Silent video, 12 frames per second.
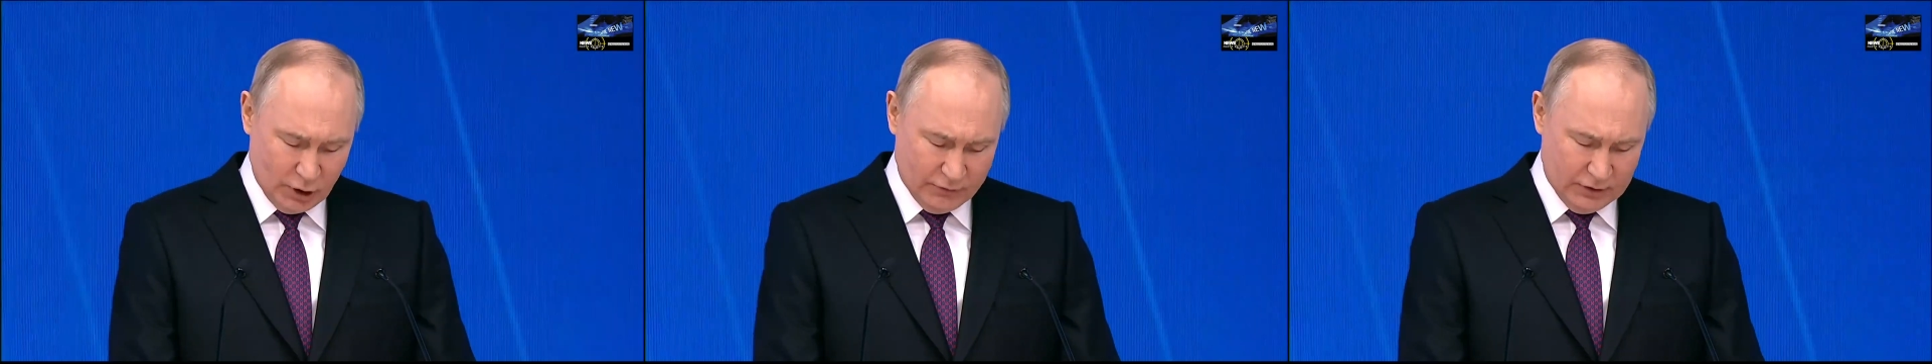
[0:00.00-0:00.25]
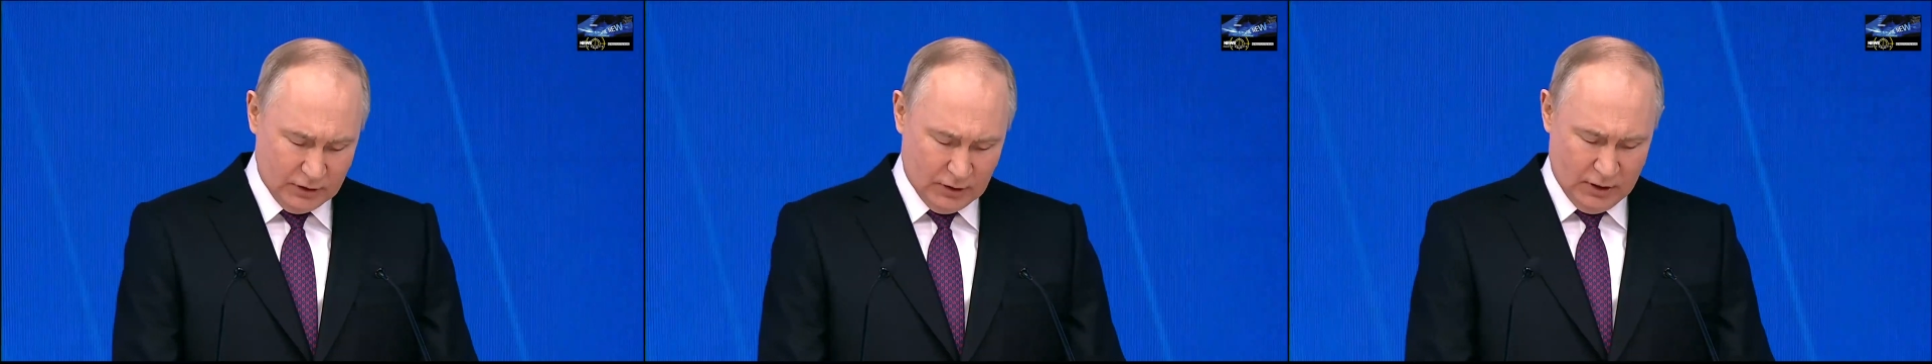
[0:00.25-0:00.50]

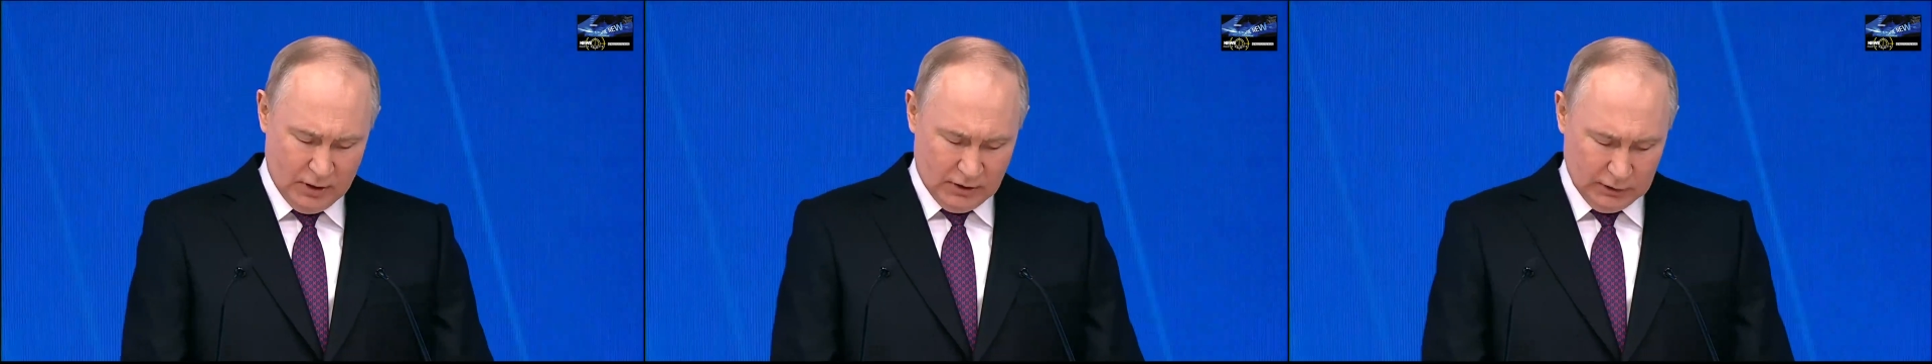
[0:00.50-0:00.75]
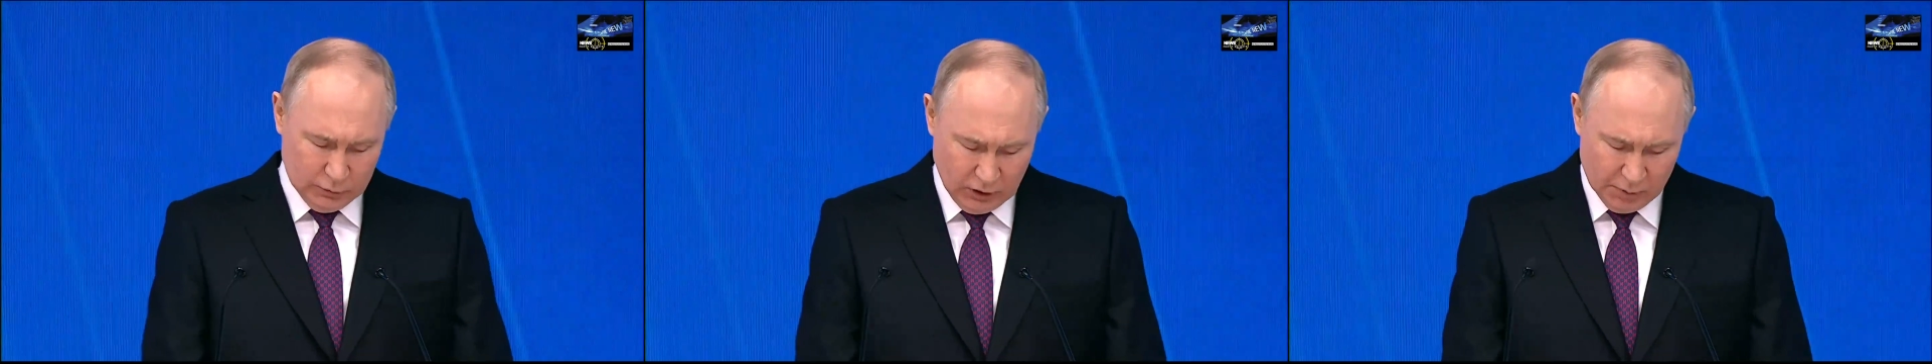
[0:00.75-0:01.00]
our
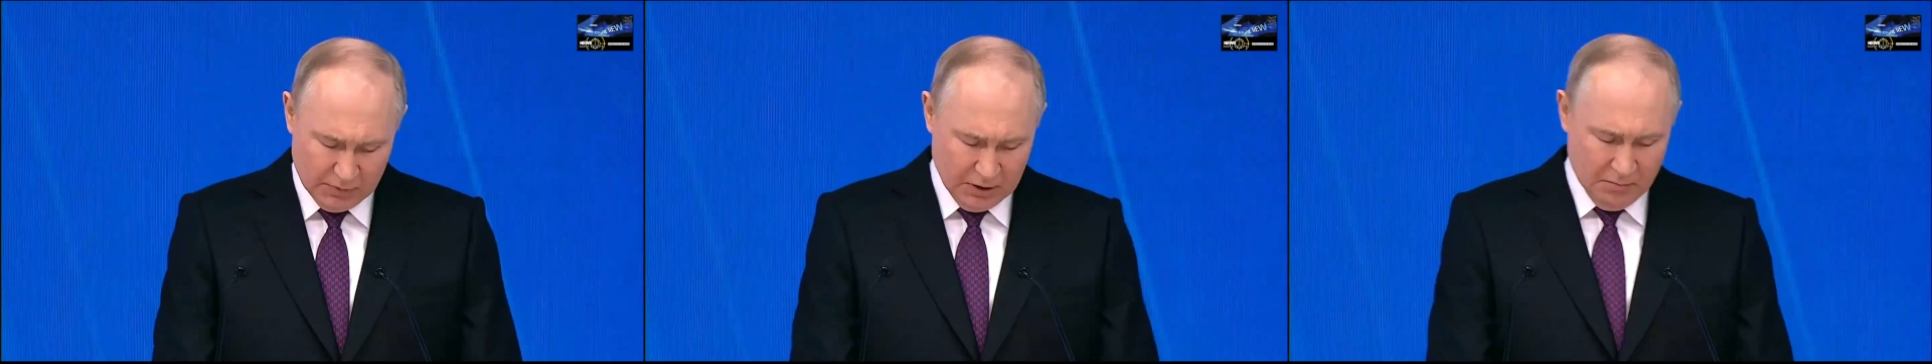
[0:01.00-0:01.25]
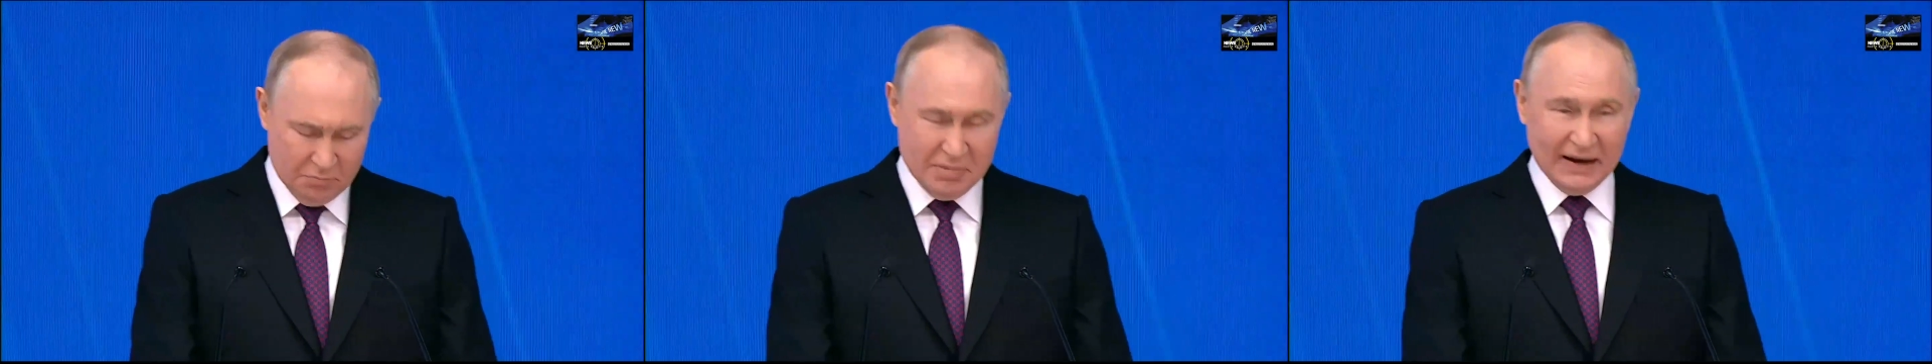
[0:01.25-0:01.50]

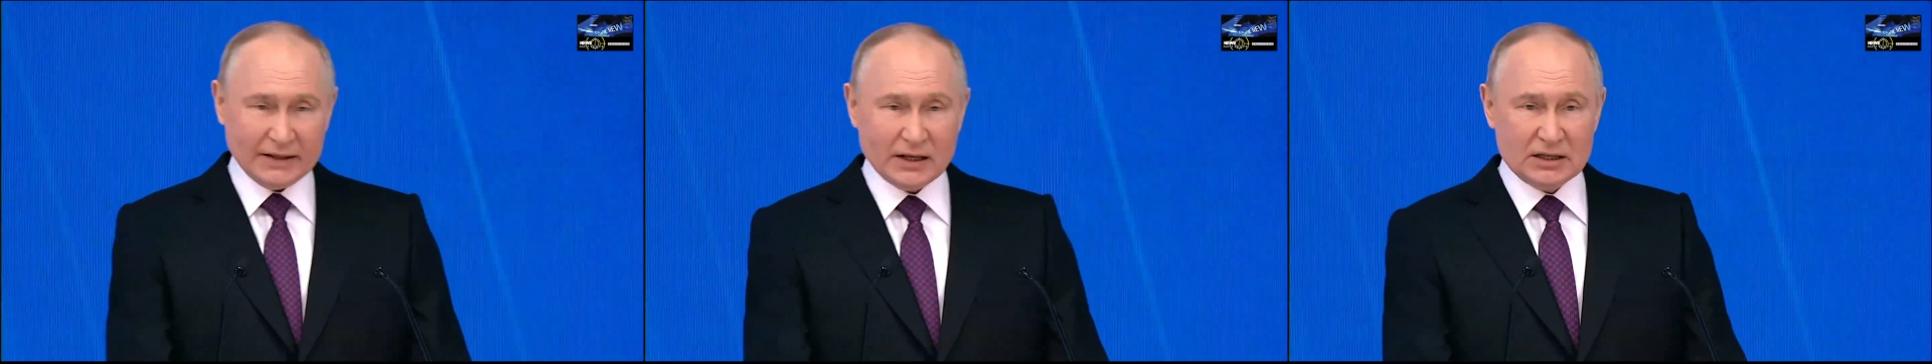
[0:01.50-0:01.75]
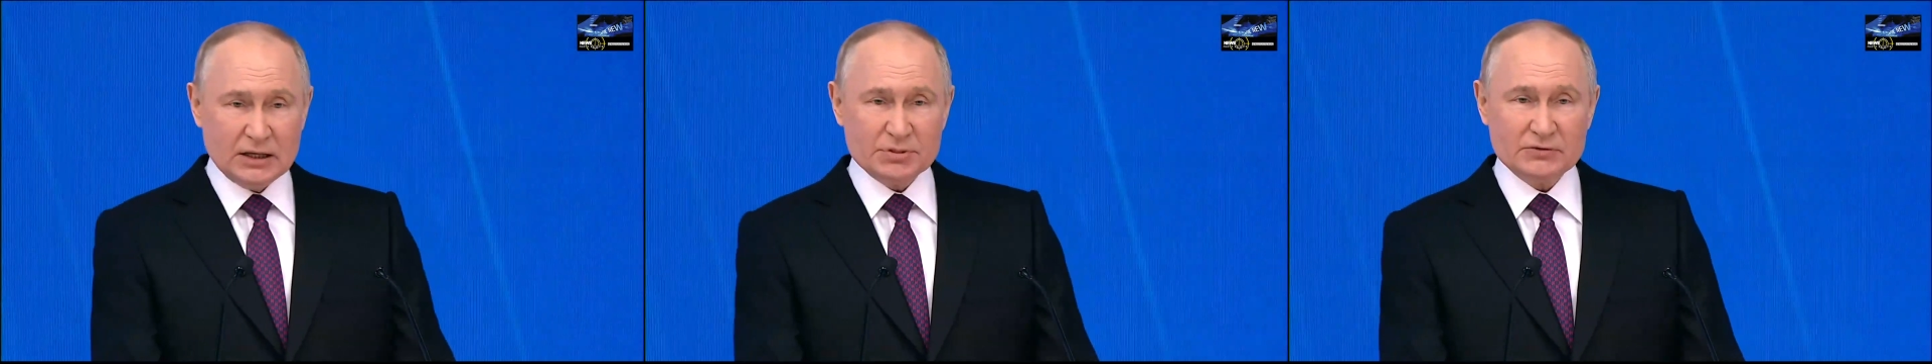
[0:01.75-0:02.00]

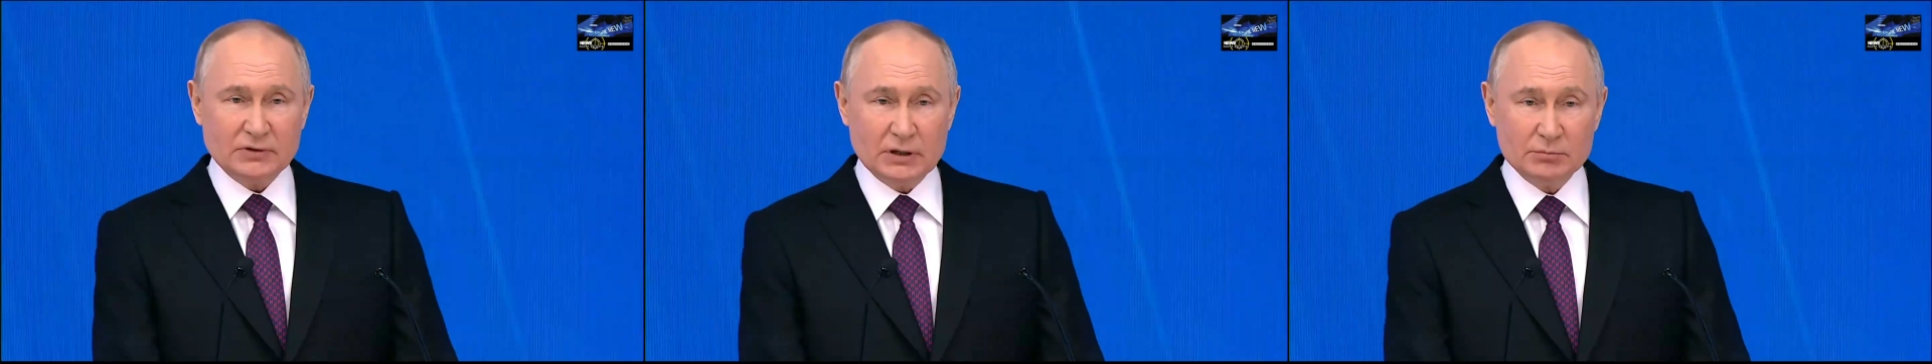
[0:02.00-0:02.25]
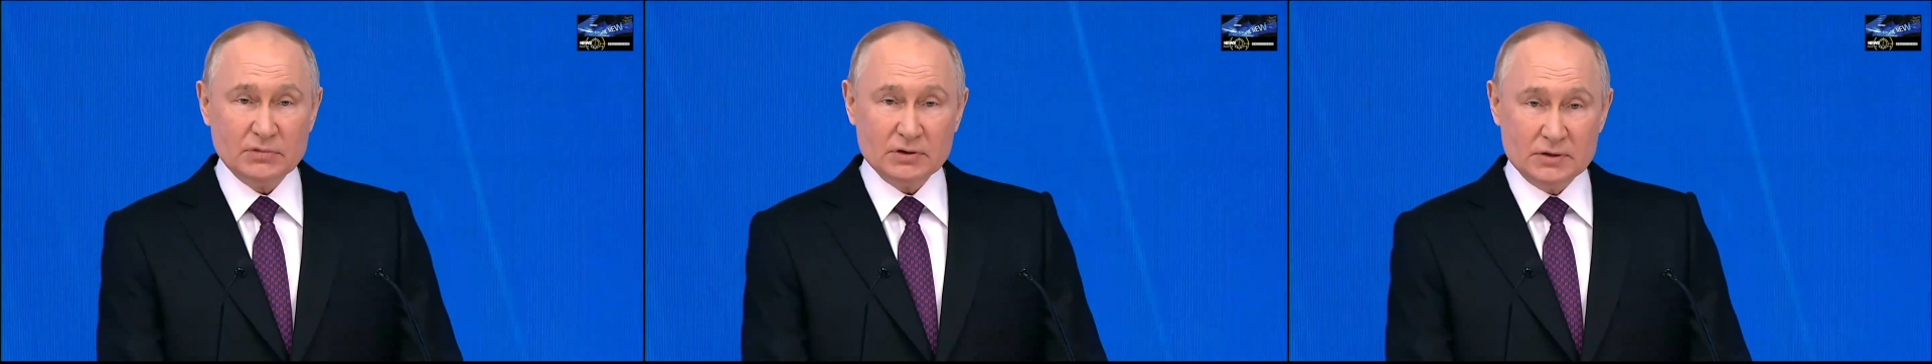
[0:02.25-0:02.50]
paradigms, based
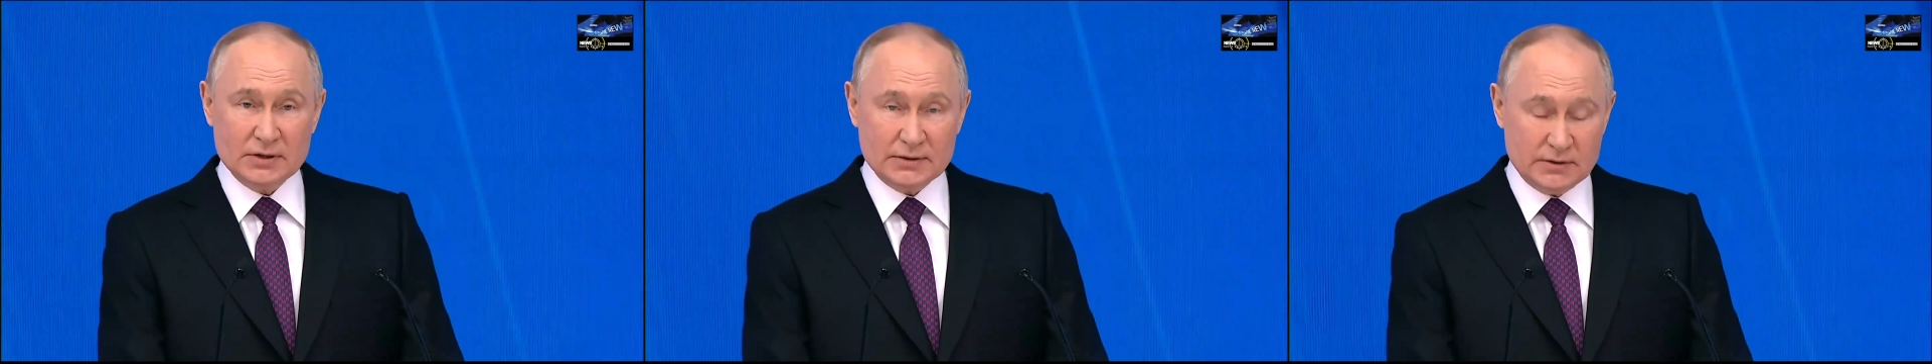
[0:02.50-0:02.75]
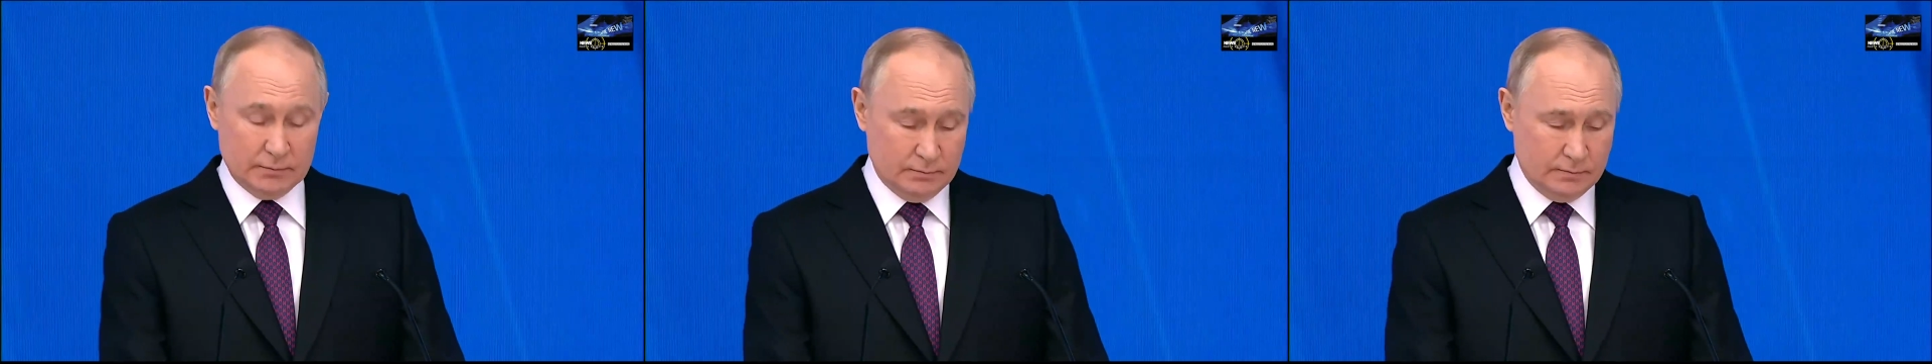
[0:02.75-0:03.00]
on the
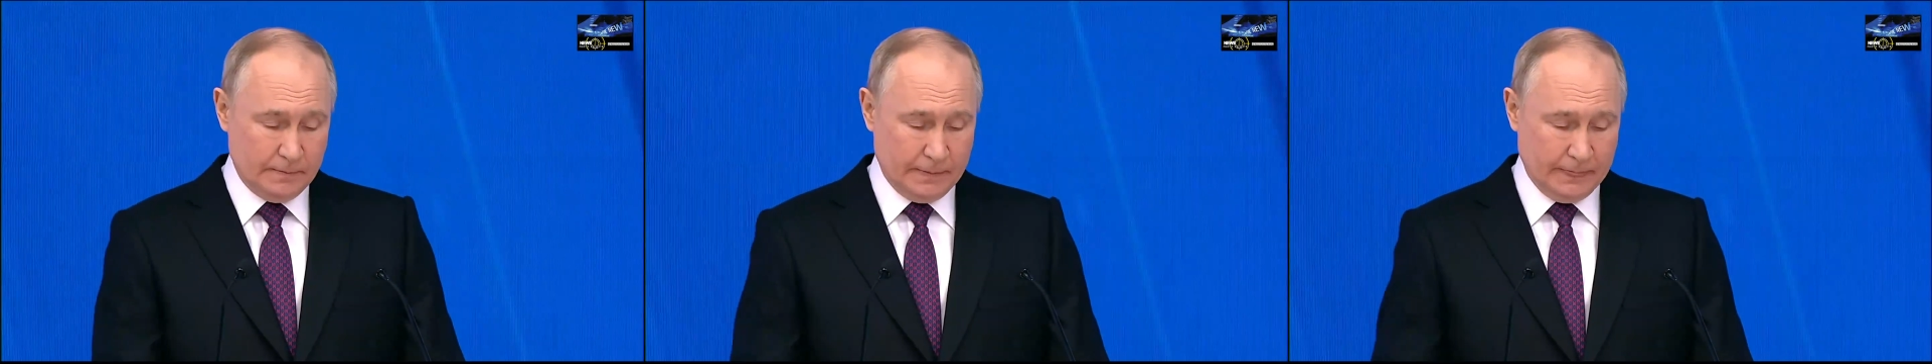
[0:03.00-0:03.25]
values